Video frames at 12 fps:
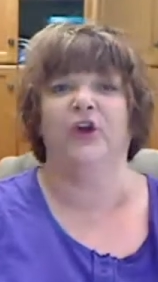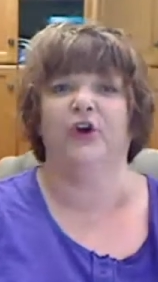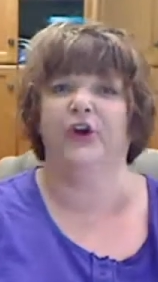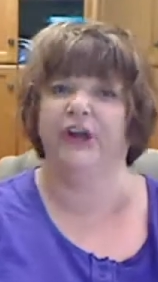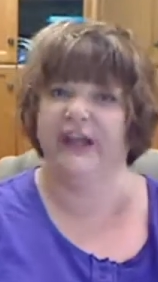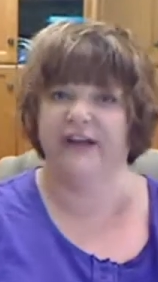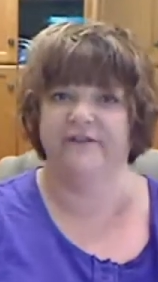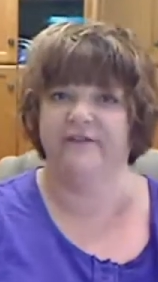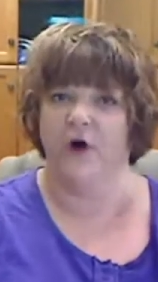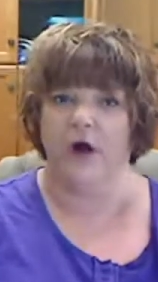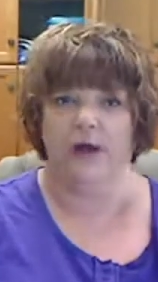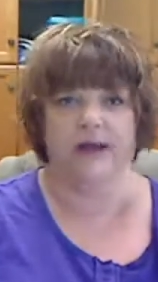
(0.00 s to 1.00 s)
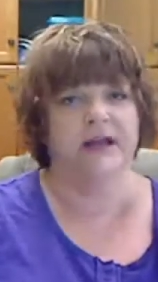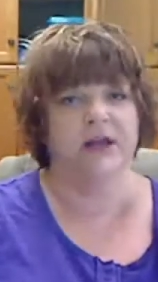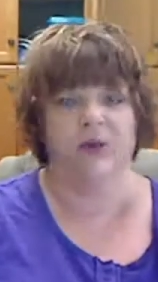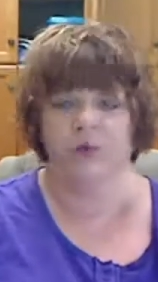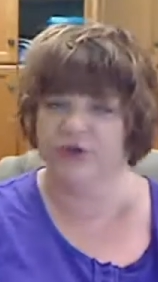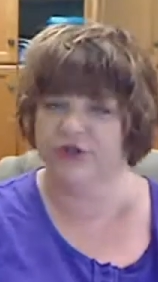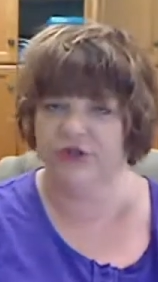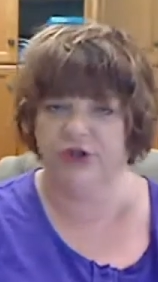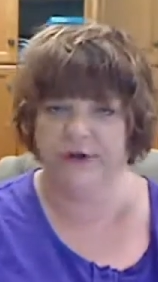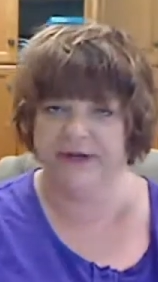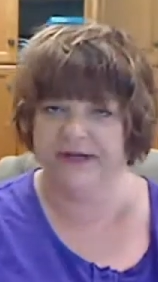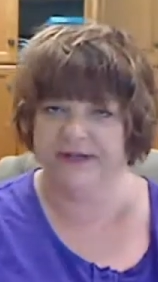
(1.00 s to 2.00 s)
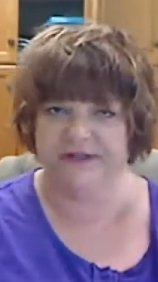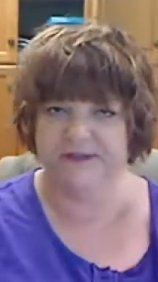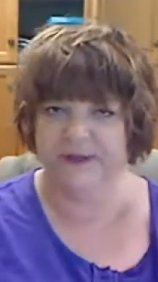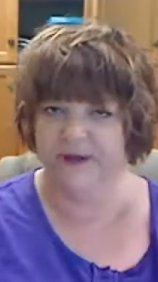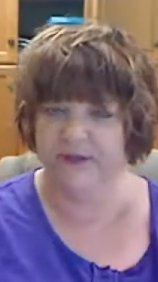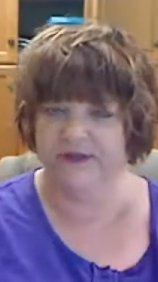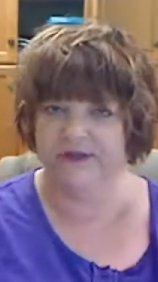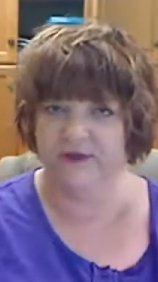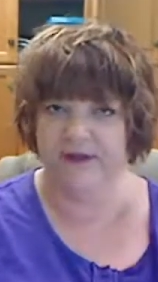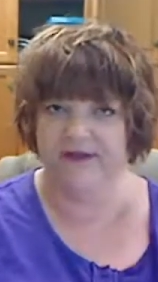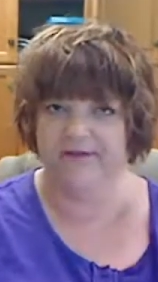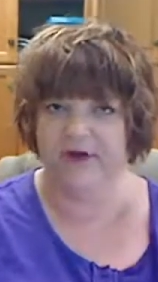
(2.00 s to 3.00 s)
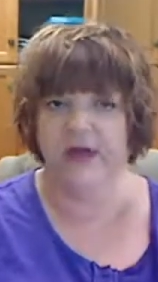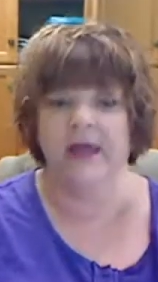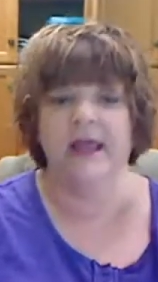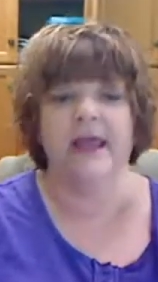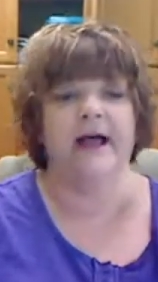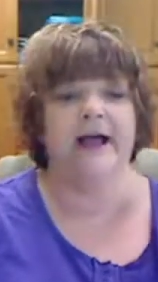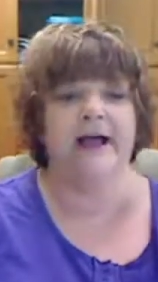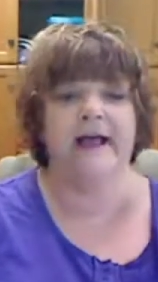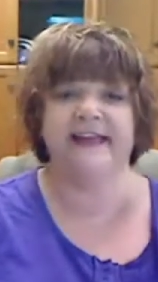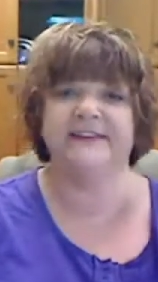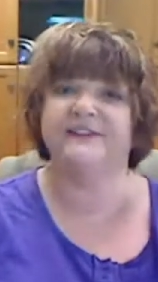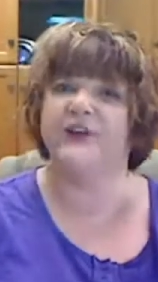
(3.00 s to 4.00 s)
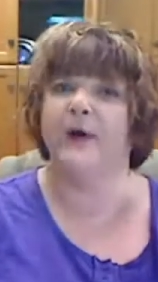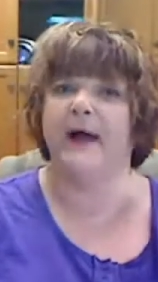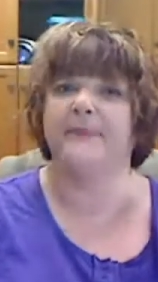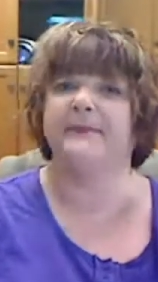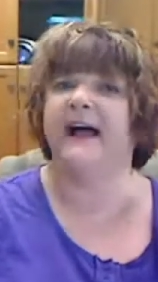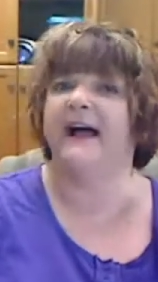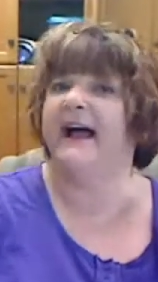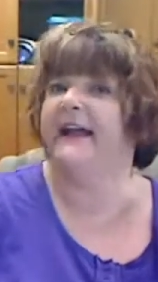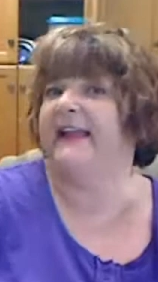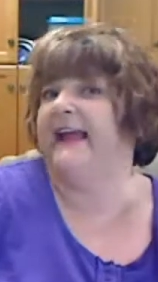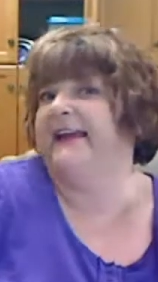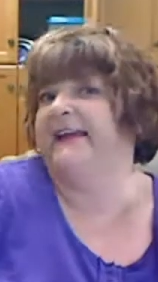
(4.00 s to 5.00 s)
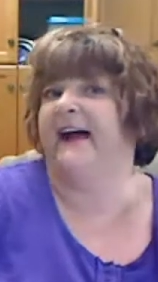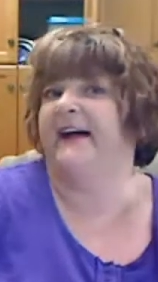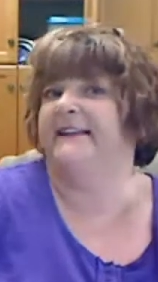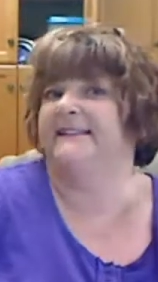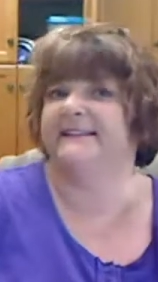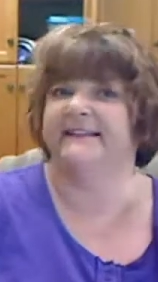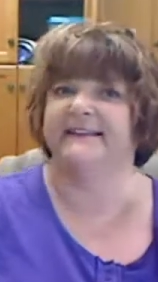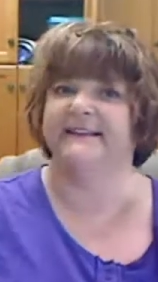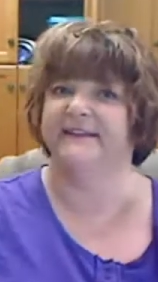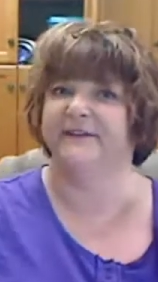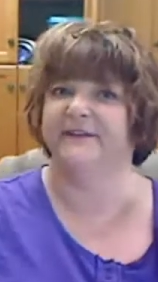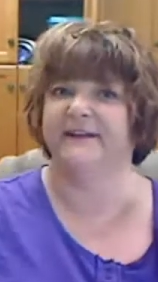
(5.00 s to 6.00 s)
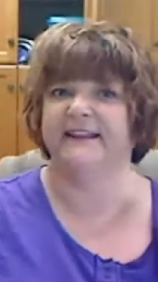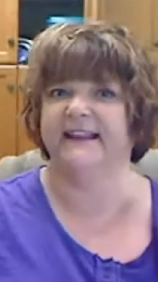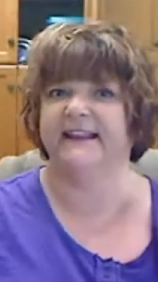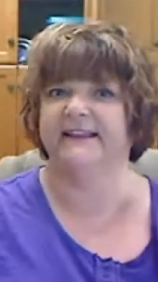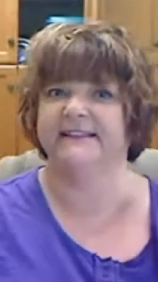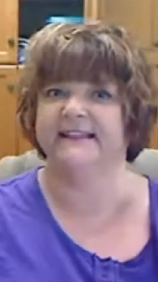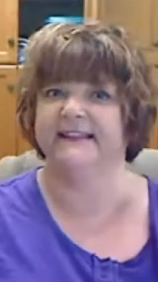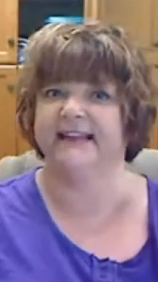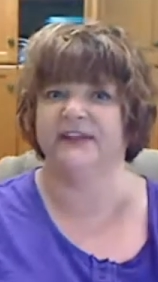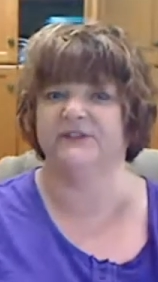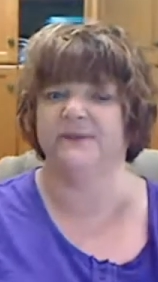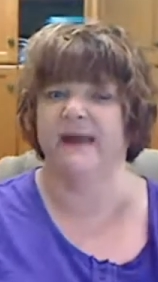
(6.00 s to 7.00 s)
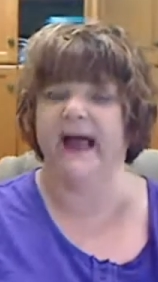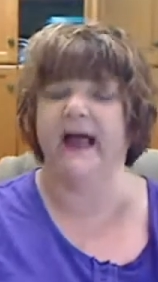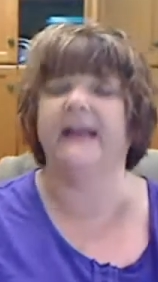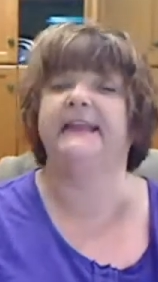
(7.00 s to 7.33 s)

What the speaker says: or a dead frog. In other words, no attention span whatsoever. And so I like constantly different things that catch my eye.